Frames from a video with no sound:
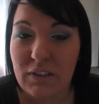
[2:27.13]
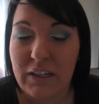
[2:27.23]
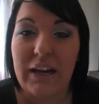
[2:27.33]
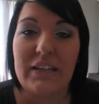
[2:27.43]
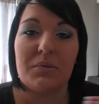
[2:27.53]

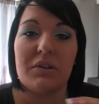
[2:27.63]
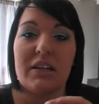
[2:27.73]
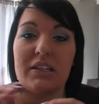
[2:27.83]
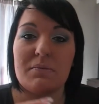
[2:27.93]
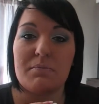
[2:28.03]
Okay, so we
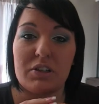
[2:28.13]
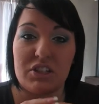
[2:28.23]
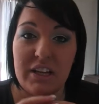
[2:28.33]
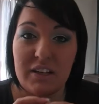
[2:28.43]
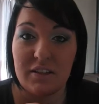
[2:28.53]
need
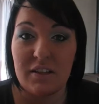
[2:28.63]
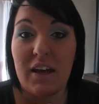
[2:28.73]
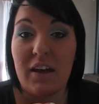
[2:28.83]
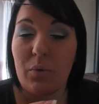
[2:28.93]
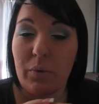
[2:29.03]

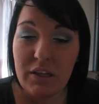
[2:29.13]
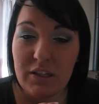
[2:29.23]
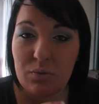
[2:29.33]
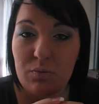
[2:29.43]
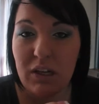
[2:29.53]

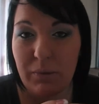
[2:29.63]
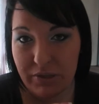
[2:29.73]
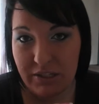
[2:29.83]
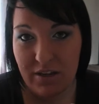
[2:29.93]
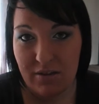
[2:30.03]
to really
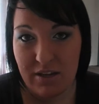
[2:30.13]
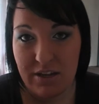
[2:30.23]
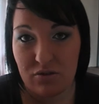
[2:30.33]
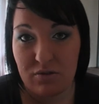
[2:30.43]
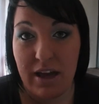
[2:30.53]
protect the
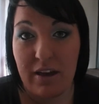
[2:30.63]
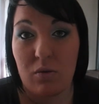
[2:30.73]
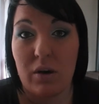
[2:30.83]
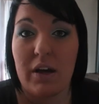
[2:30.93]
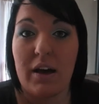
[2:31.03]
natural nail